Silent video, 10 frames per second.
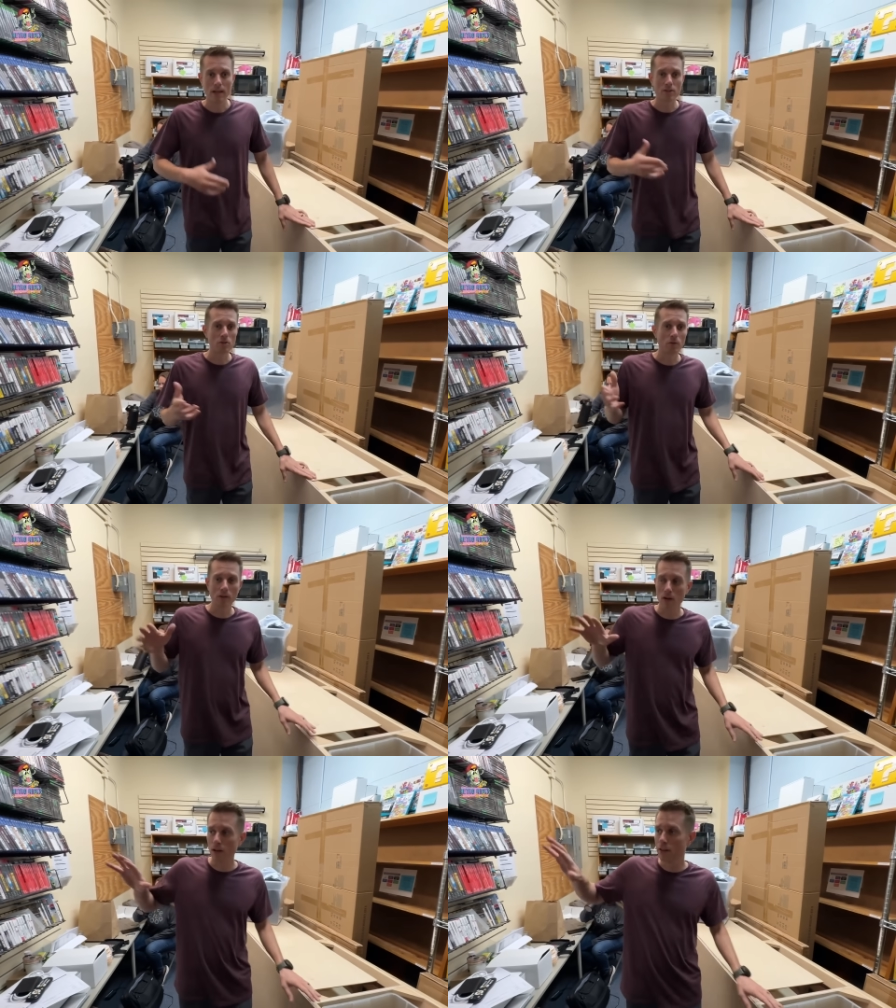Yeah, so
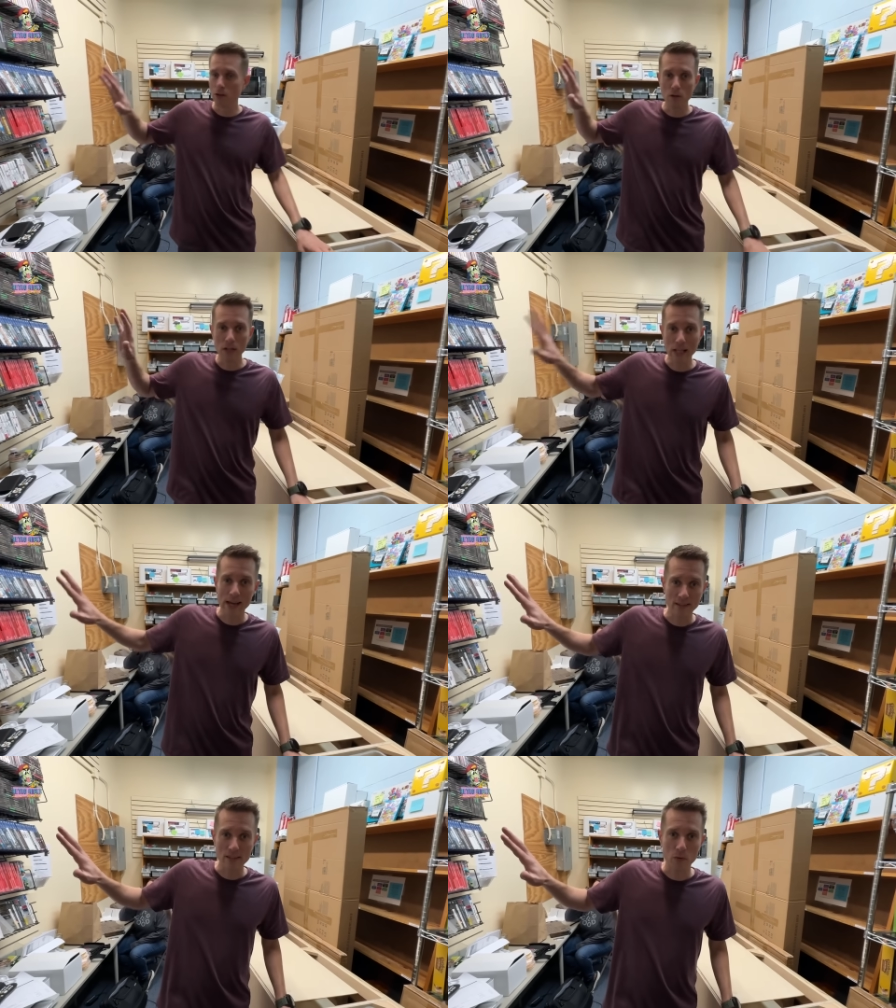with all the new
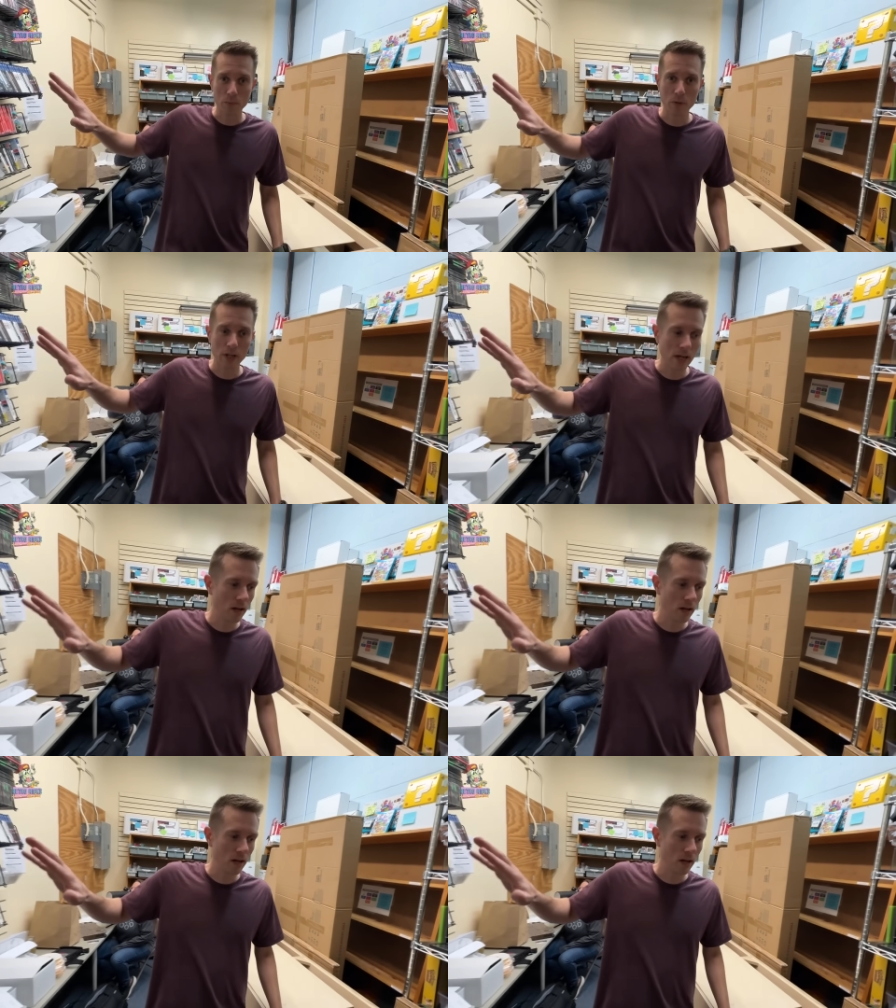glass that we're putting